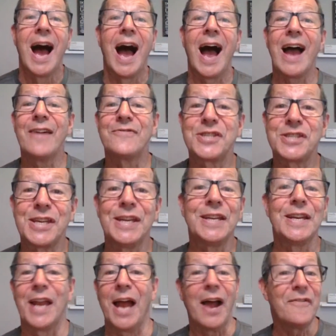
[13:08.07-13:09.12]
I've seen
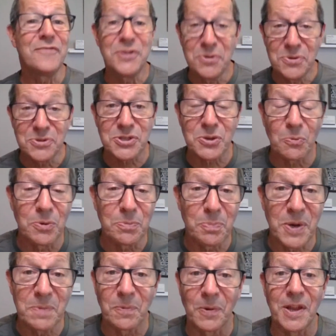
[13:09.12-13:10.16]
it. I've used it with
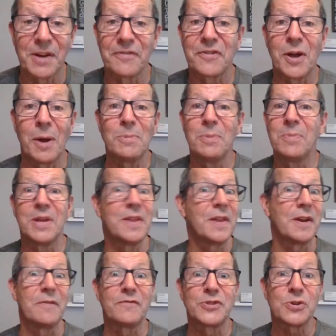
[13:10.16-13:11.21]
people that have come to me
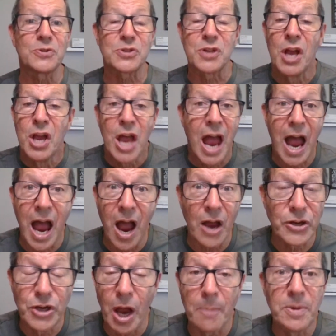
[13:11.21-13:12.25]
that have just,
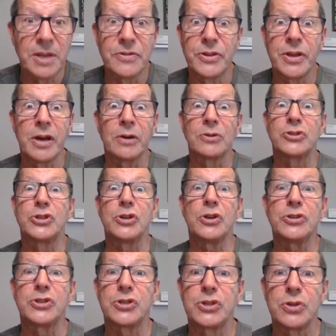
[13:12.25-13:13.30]
they're
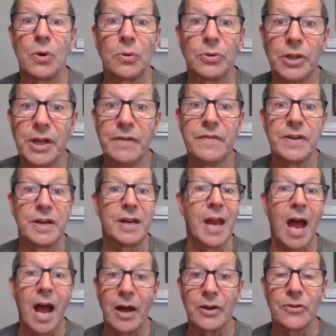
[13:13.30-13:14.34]
just so livid and
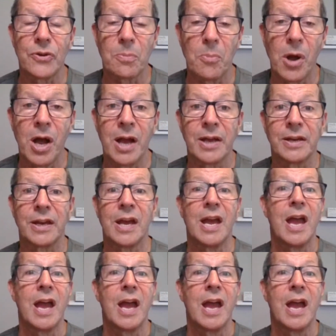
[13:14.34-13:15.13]
out of their mind.